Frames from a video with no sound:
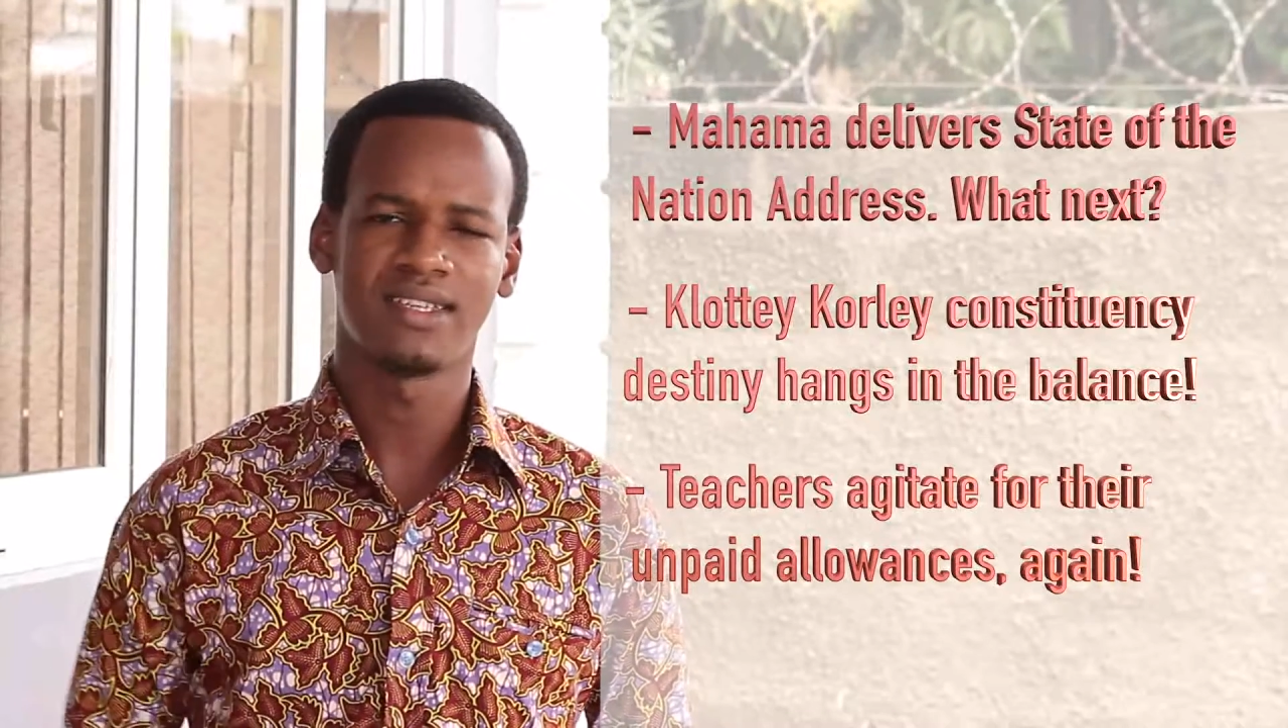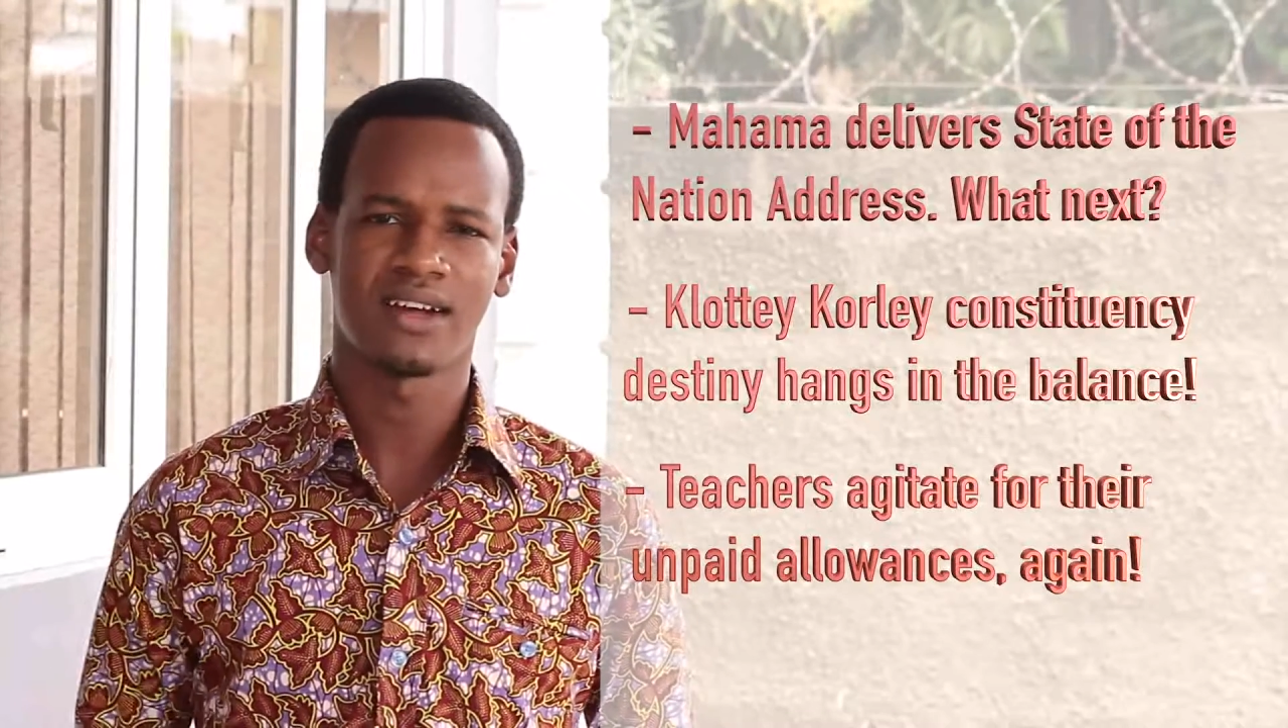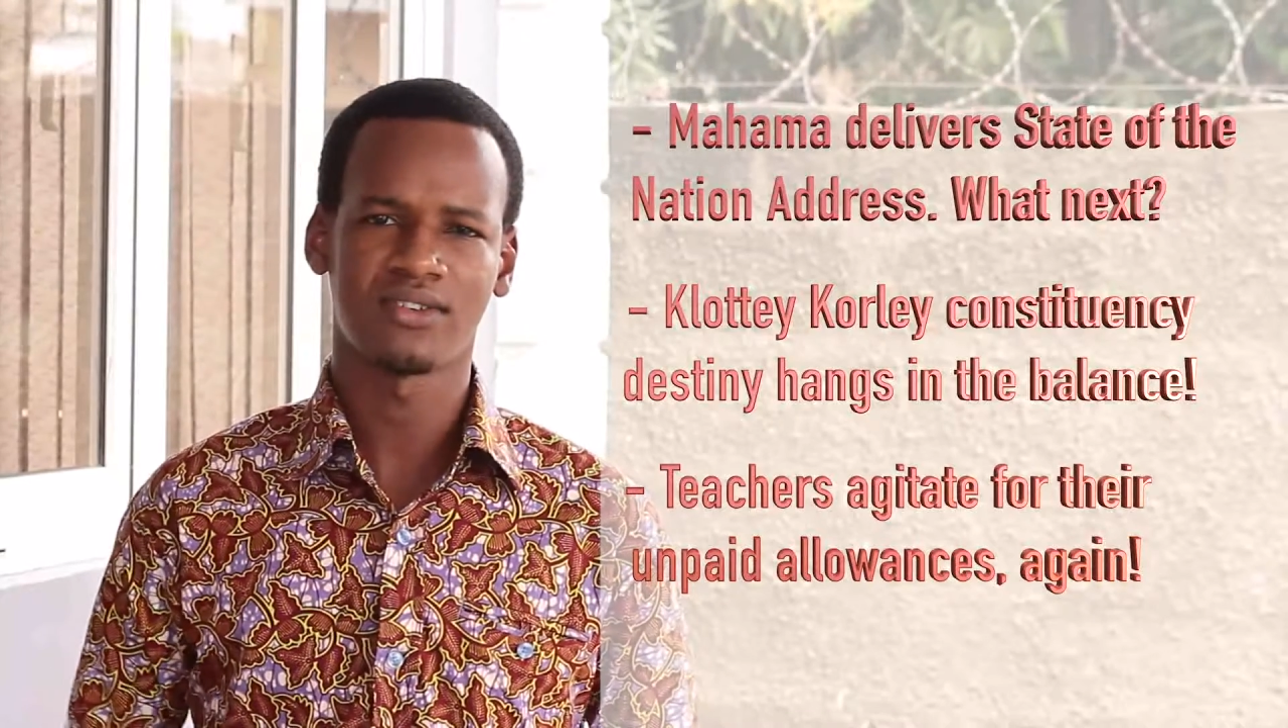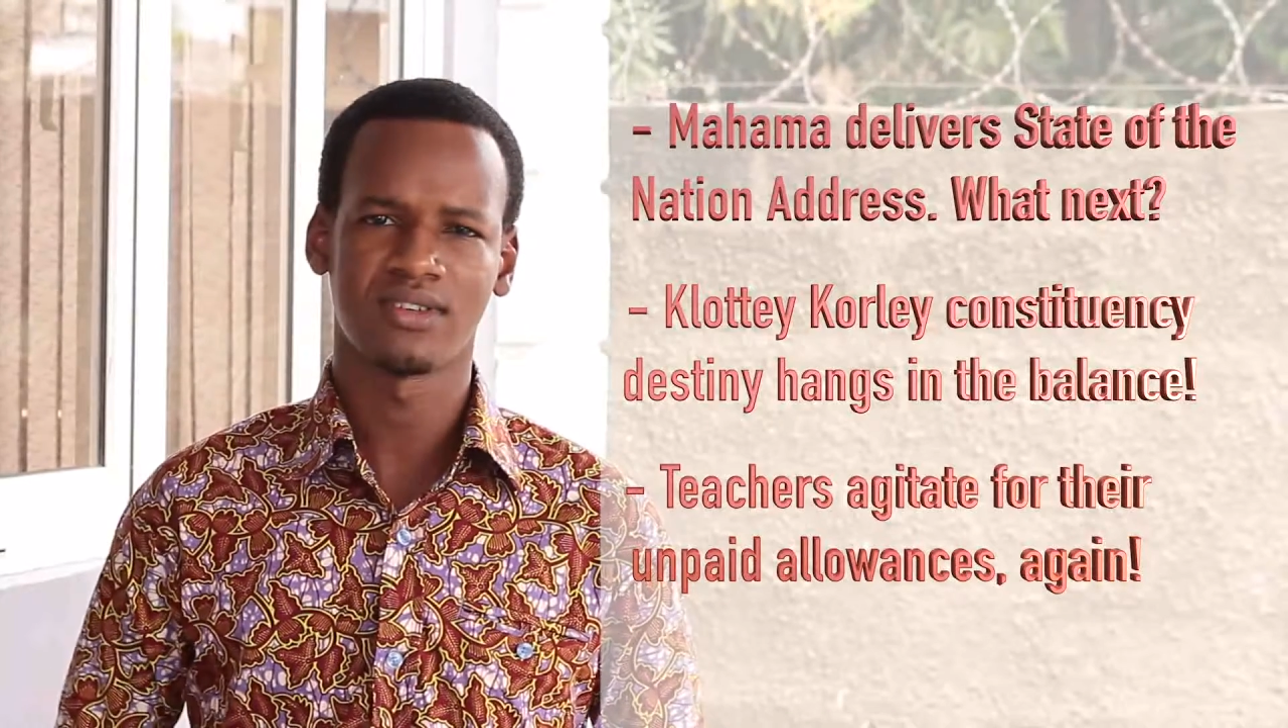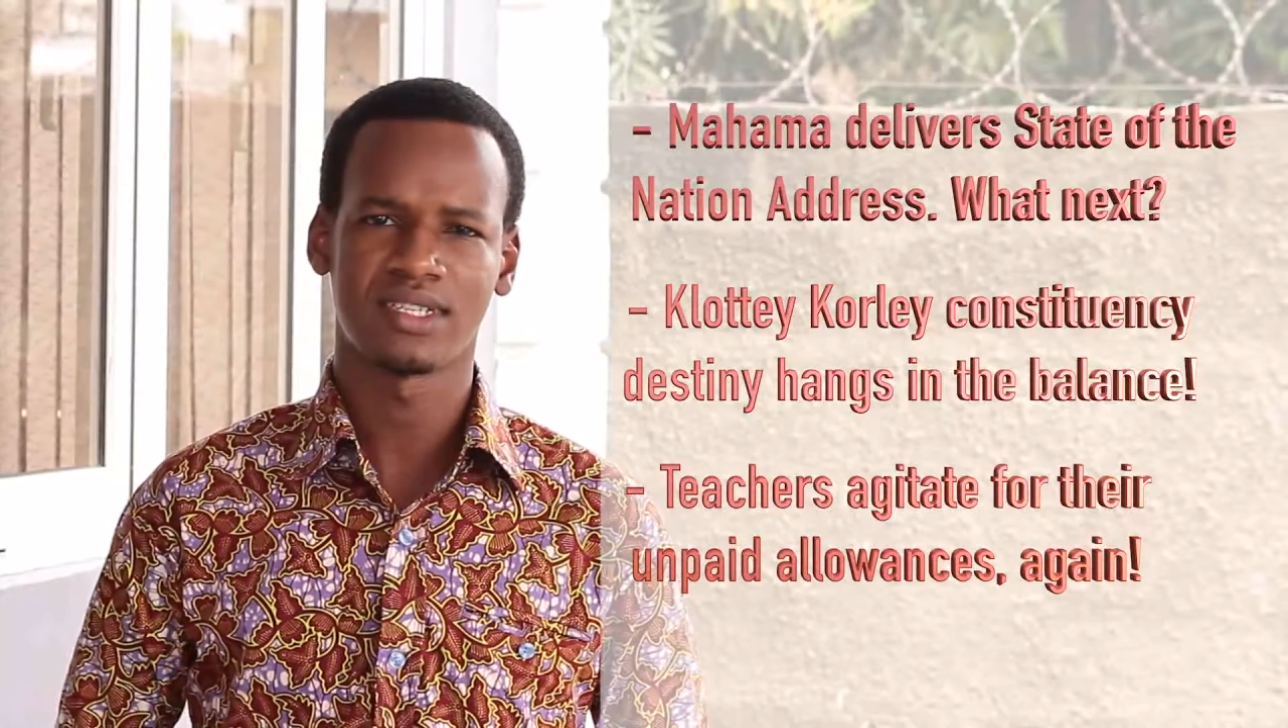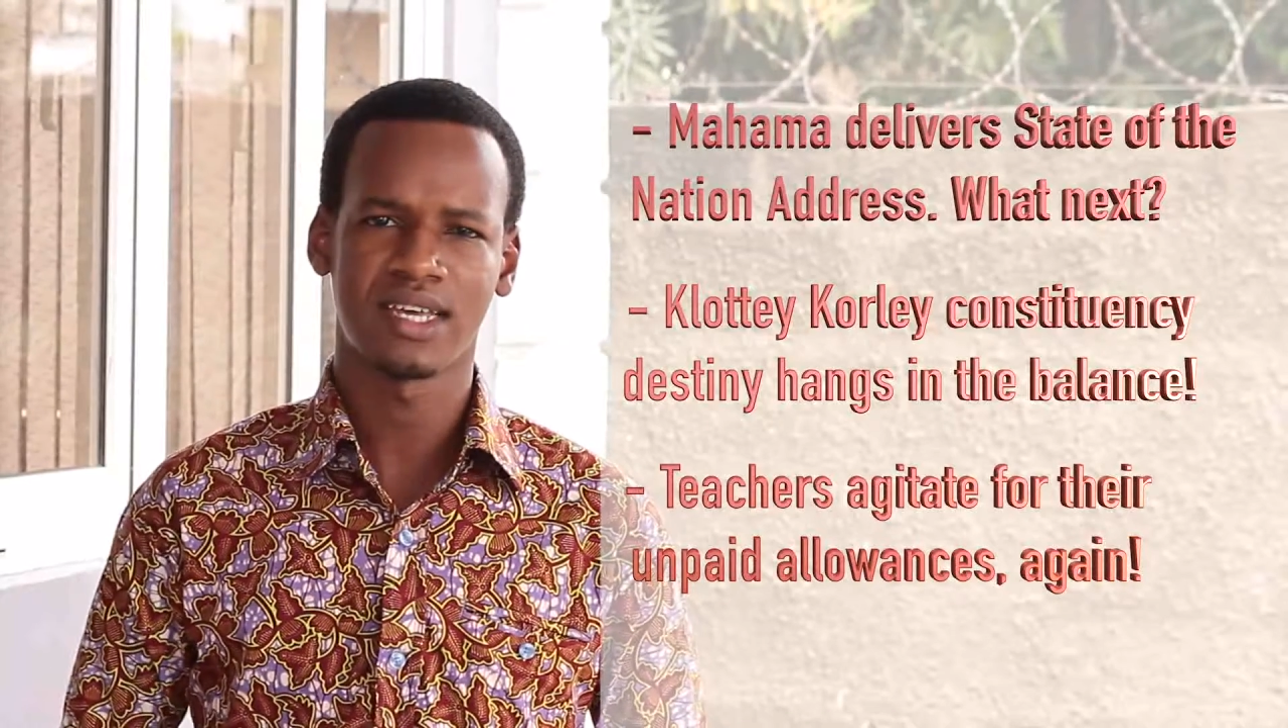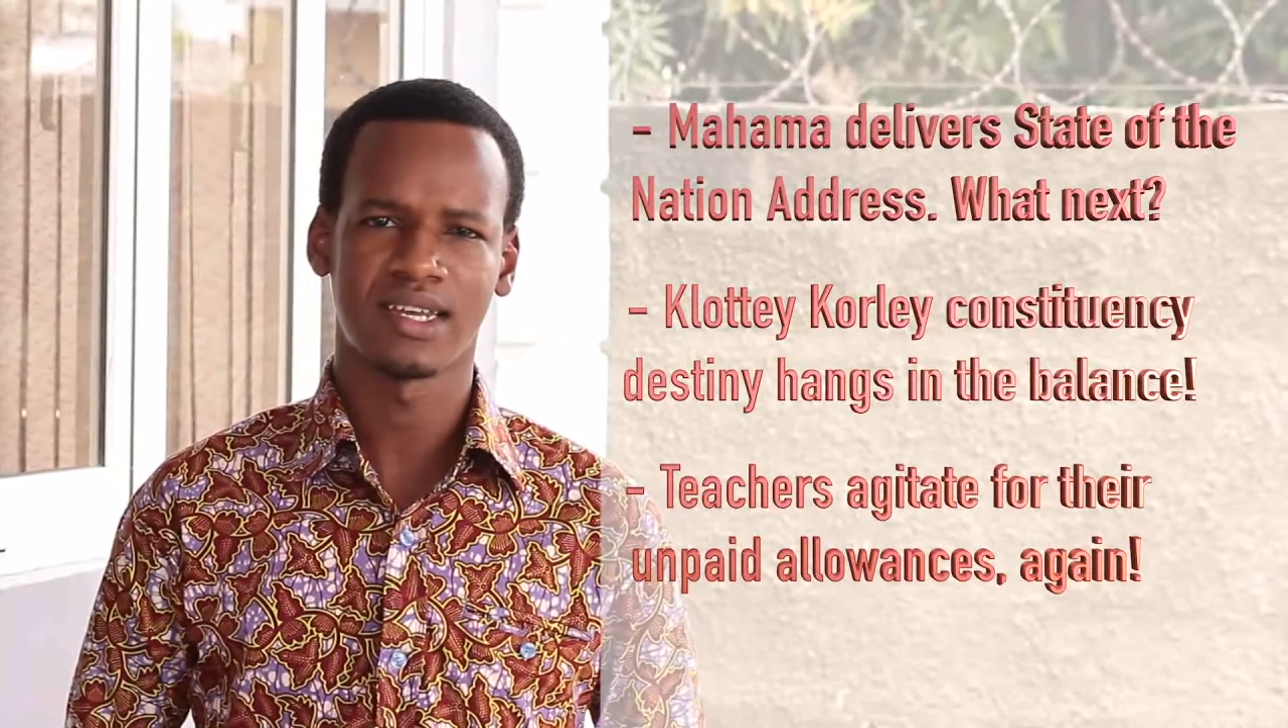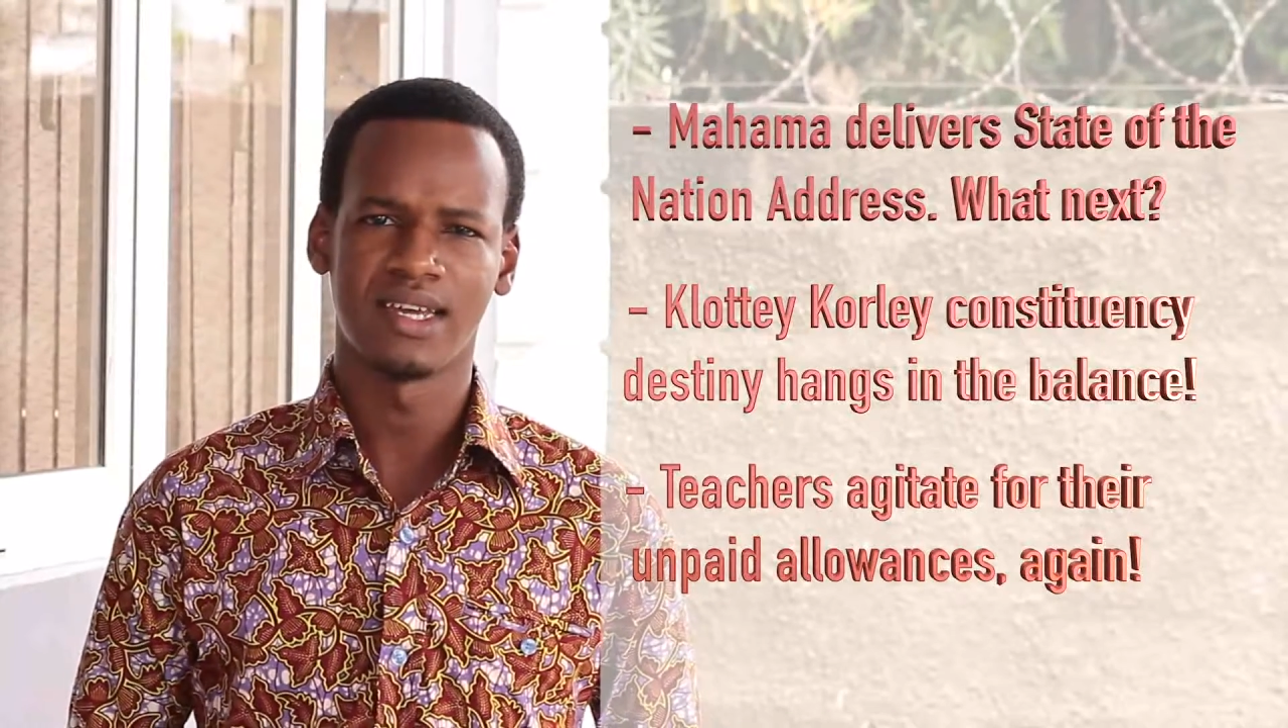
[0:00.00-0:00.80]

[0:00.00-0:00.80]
their concern?